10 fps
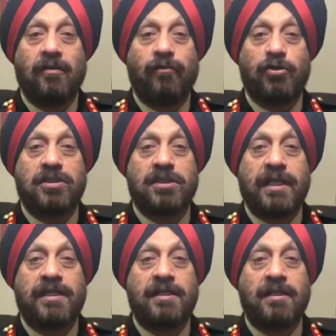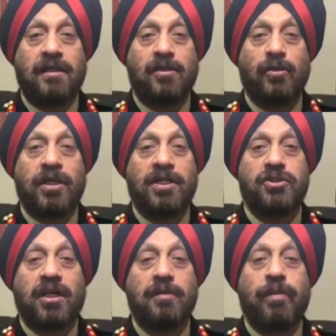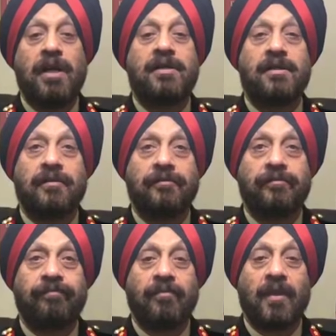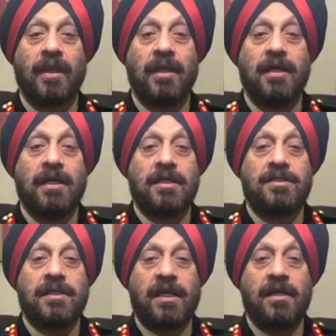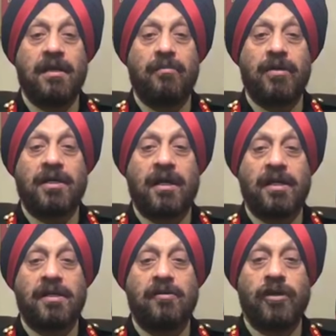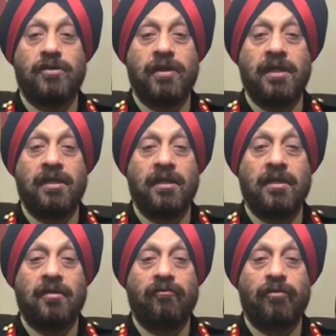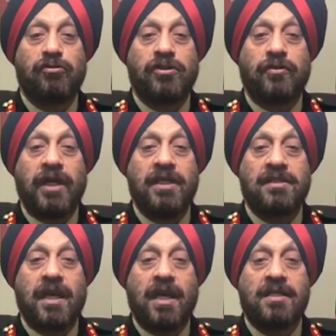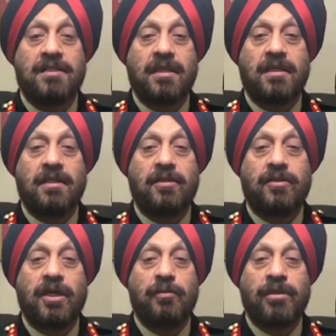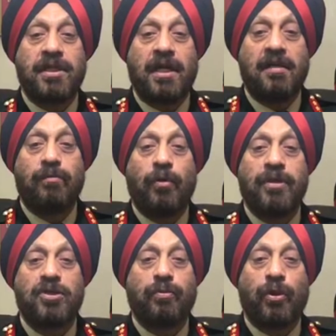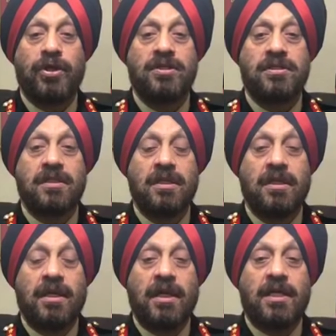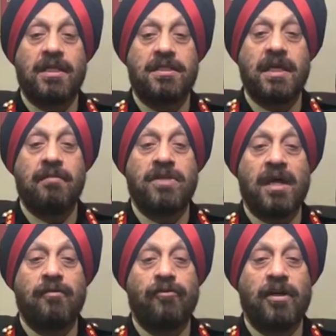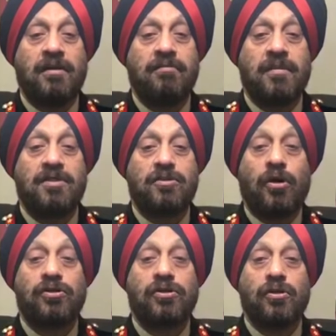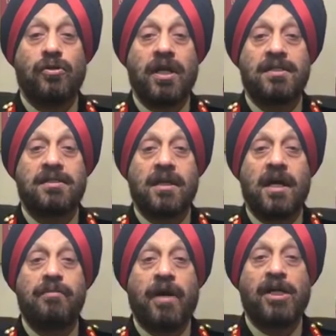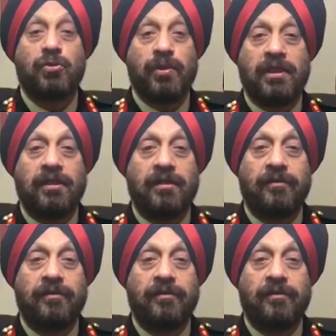which was later known as Jangi 2nd Maratha Light Infantry, which was raised as 3rd Battalion Bombay Sepoys in the same time frame is also known as Kali Panchwin.